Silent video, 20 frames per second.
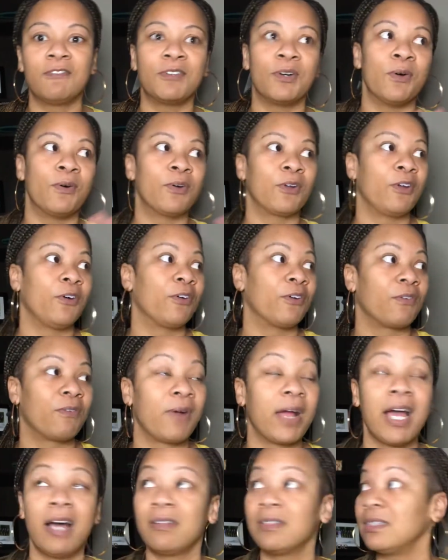going on
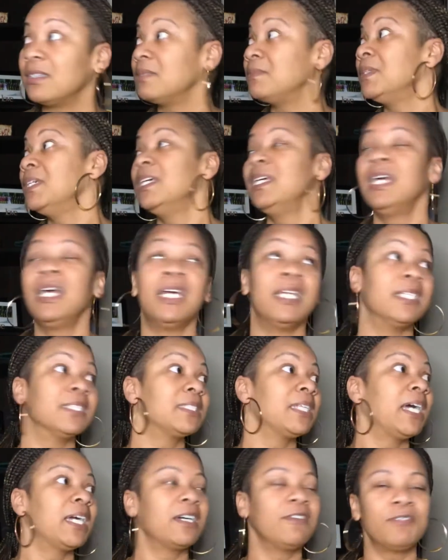around them. And it's
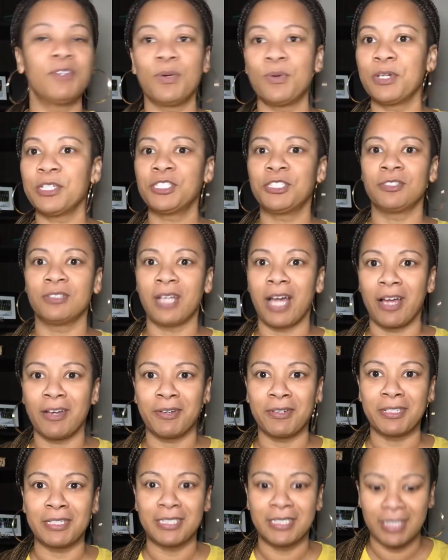like, of course you're not
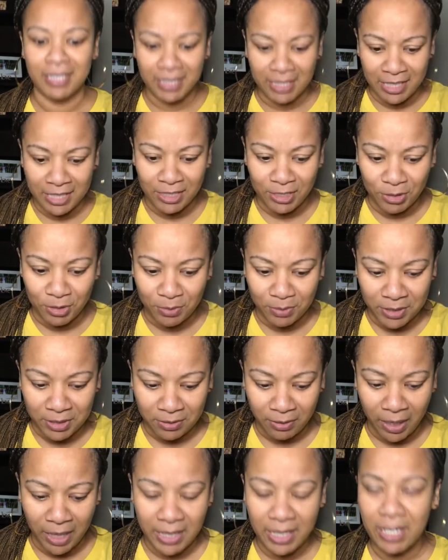going to sit and do what's
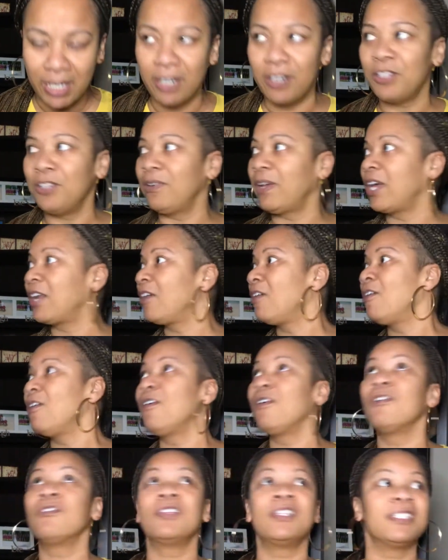right here. You got
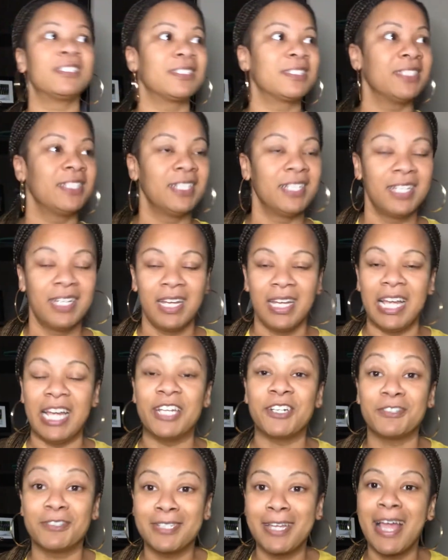all this
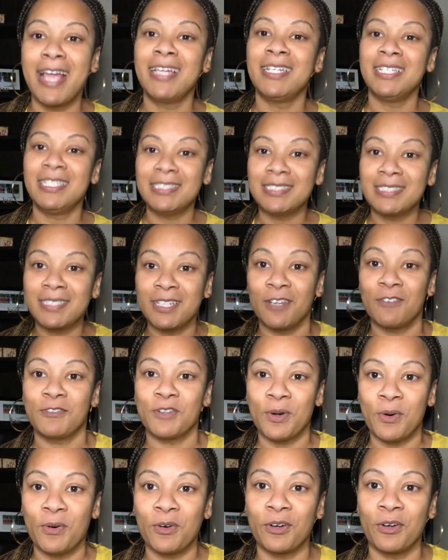entertaining stuff
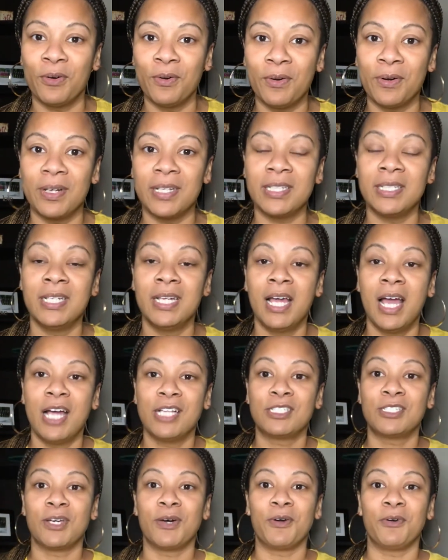going on.
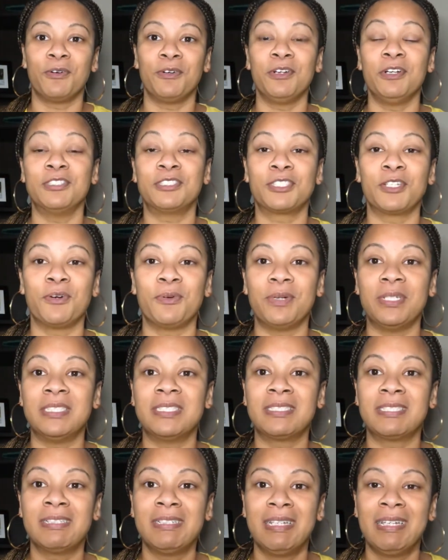So
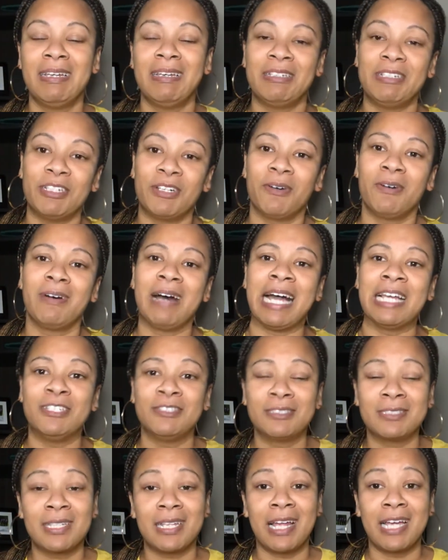it's, I used
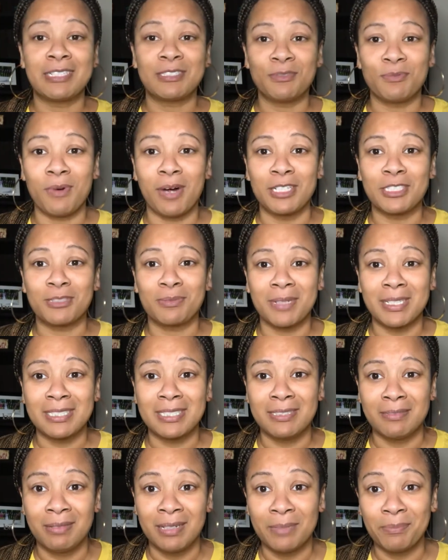to like to watch
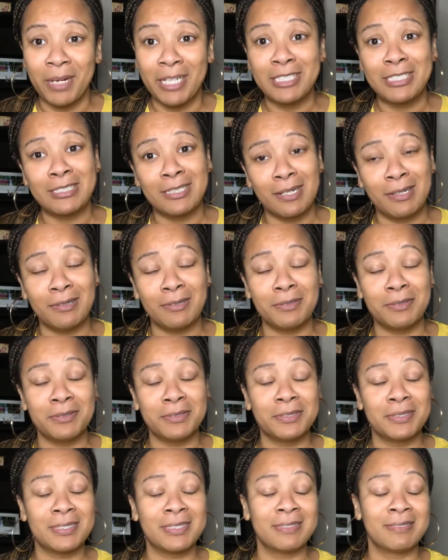my
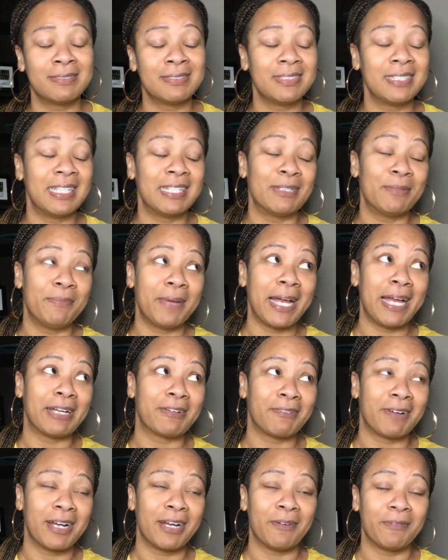shows in the
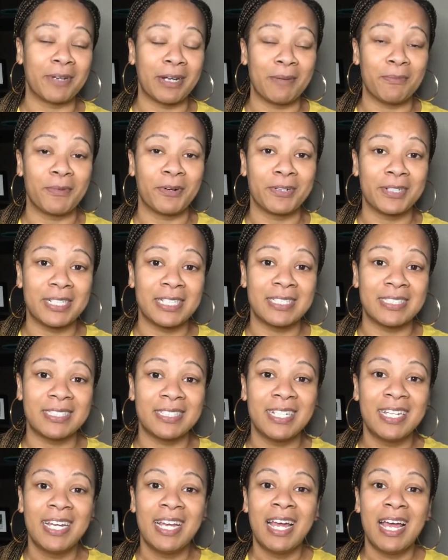background when I'm working,
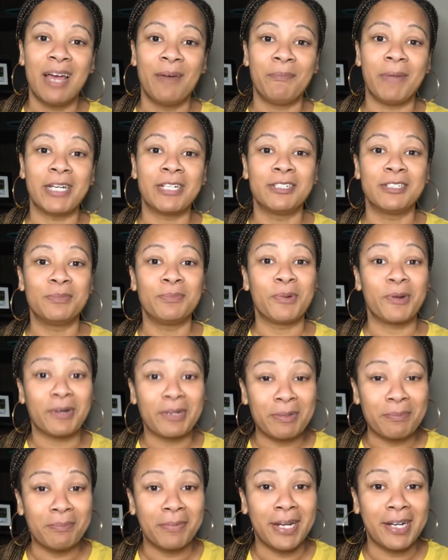my Good Morning
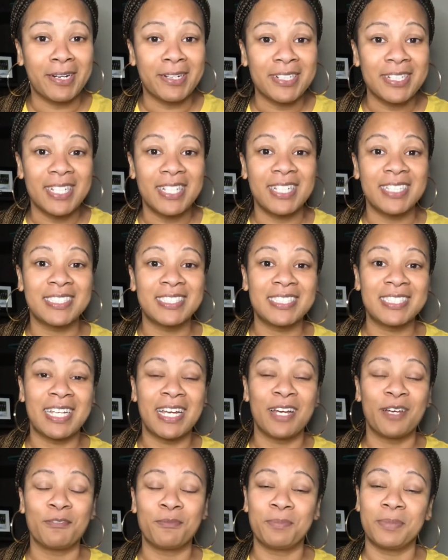America and
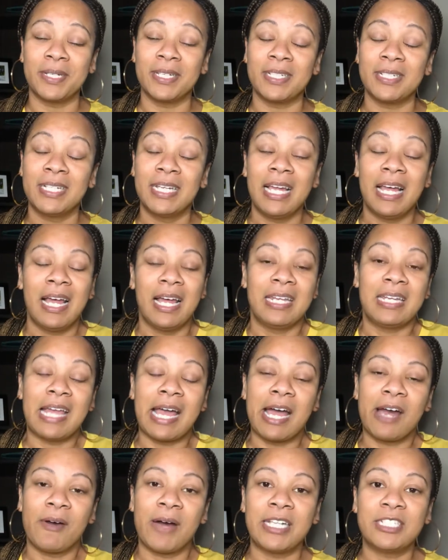stuff. But
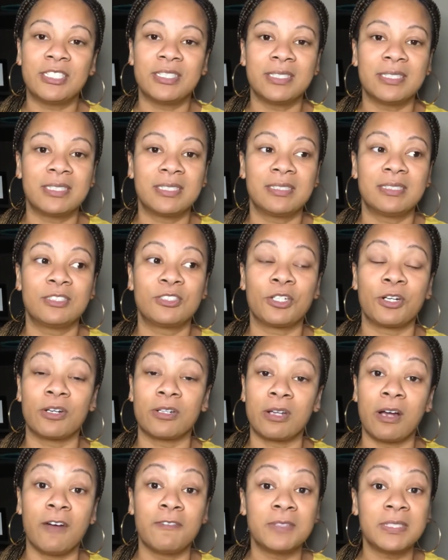now I just turn
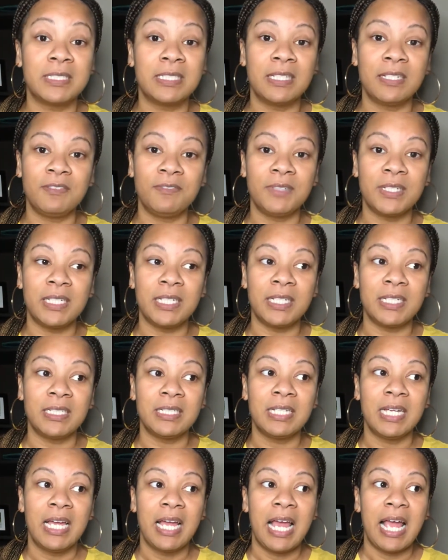off the TV
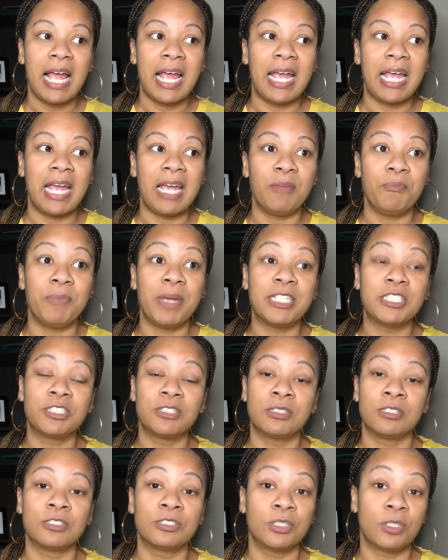and make sure
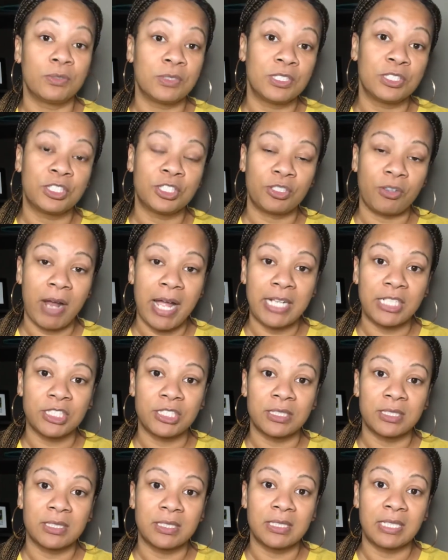there's no
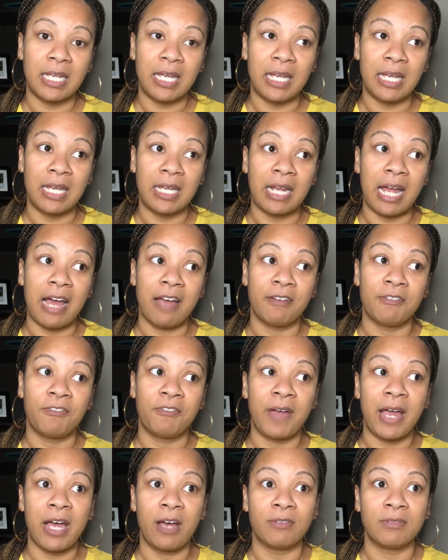distractions. And I
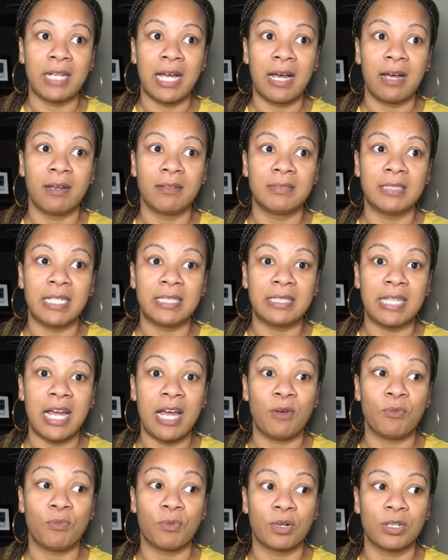found out
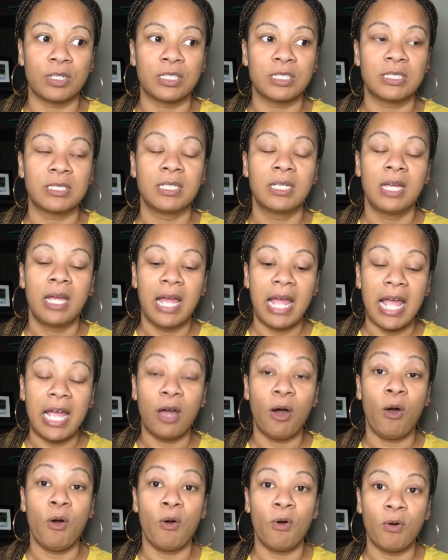that works a
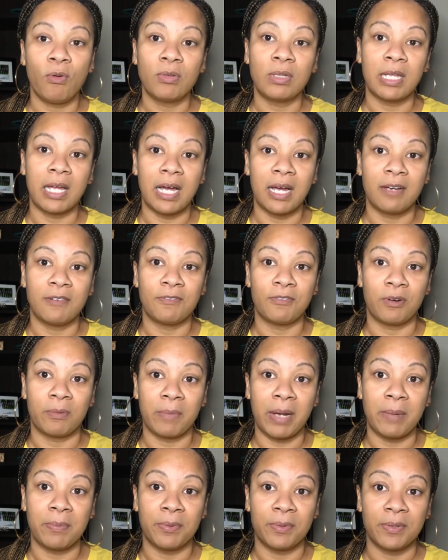whole lot for
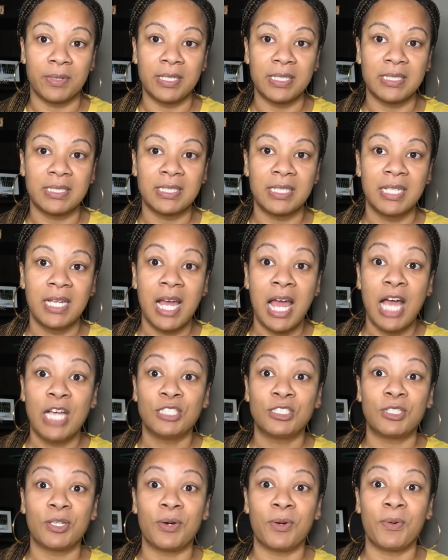my boys.
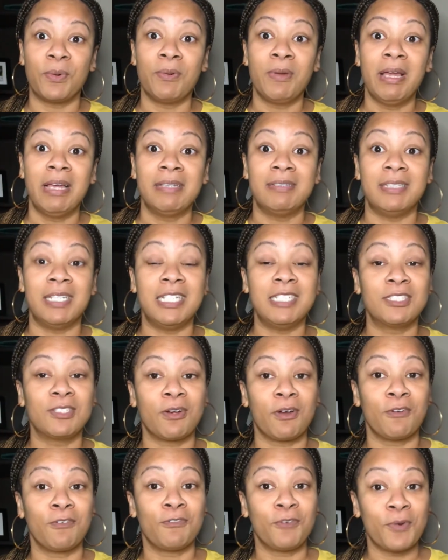So these
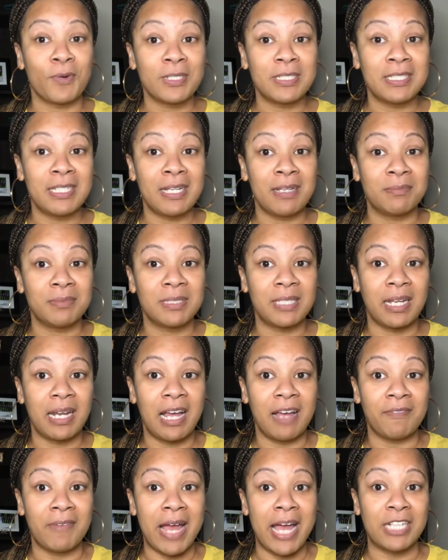are 4 tips that
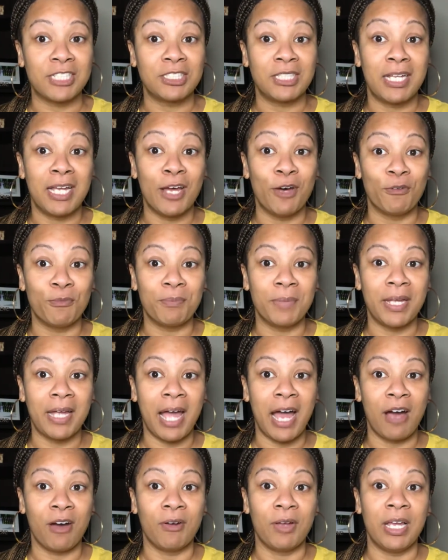have actually helped me
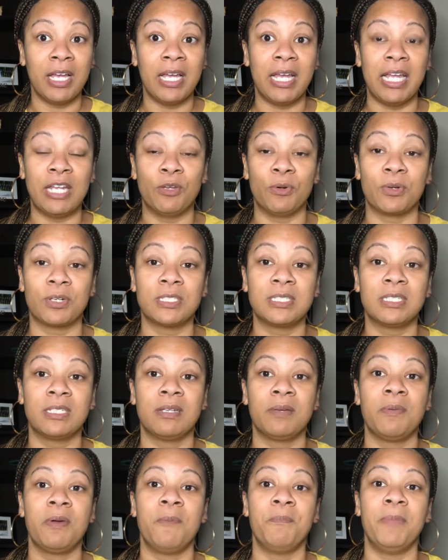out in order
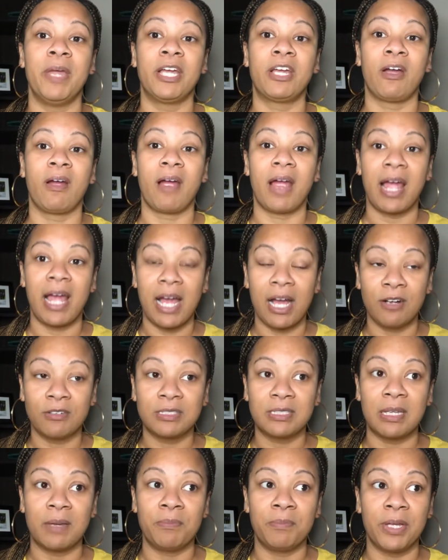to make our house
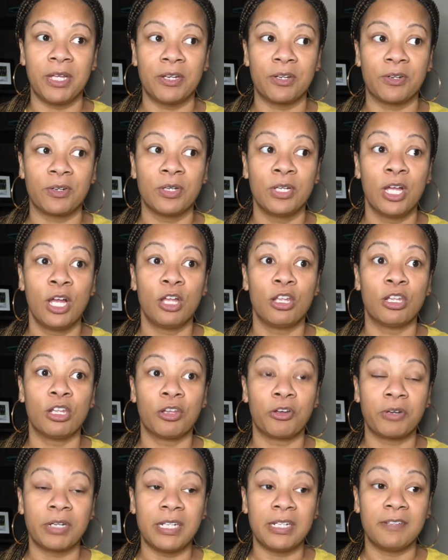a better
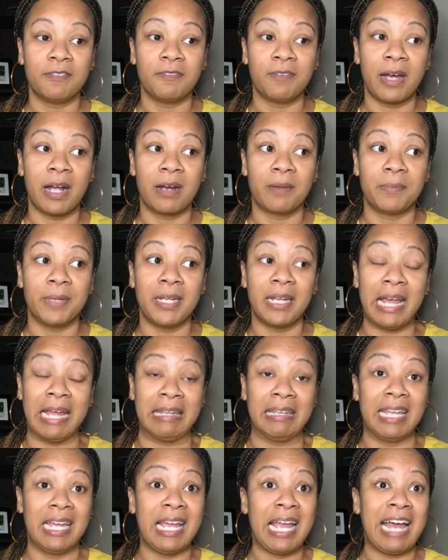learning environment,
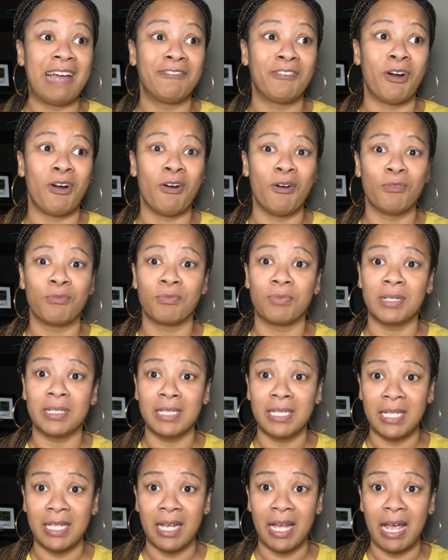and they have all
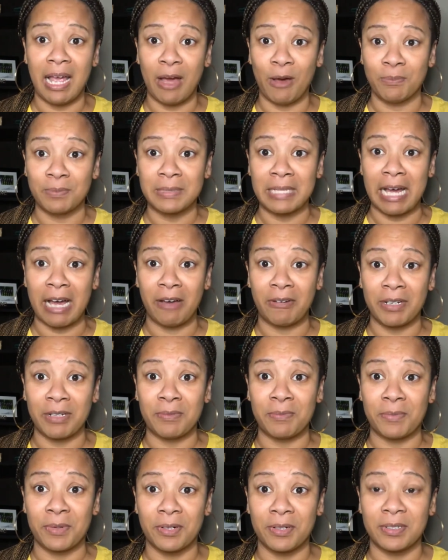really helped out
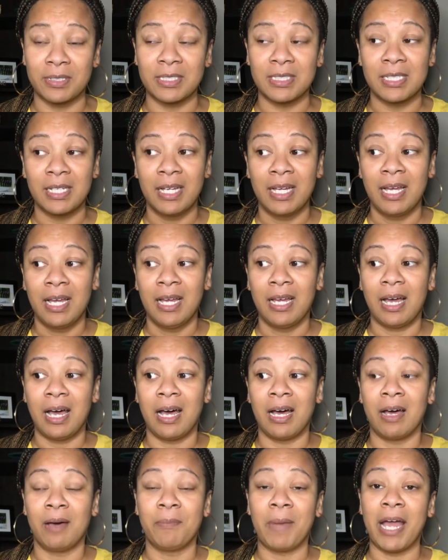and worked.
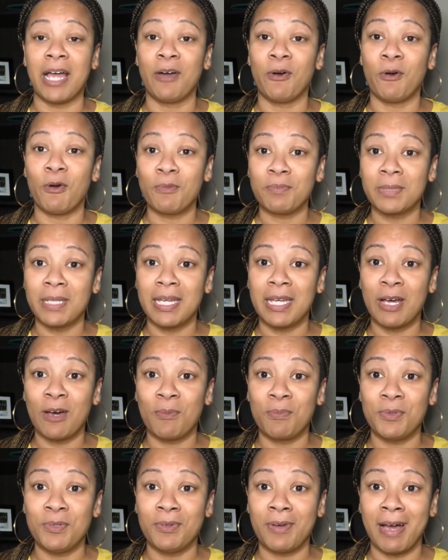I hope they help
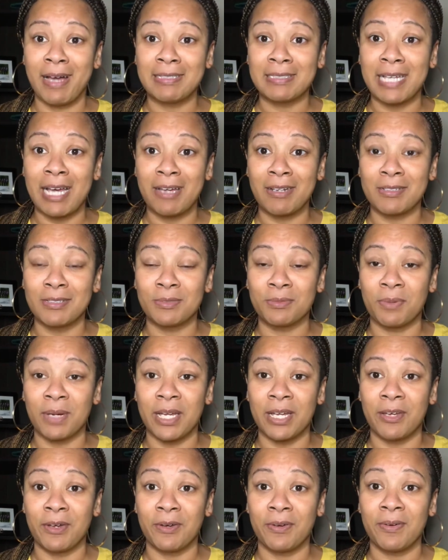you guys out as
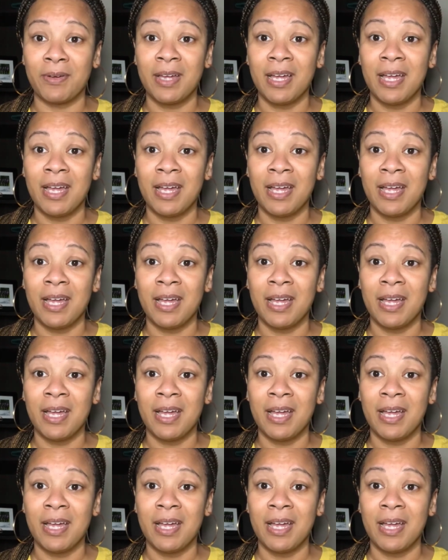well.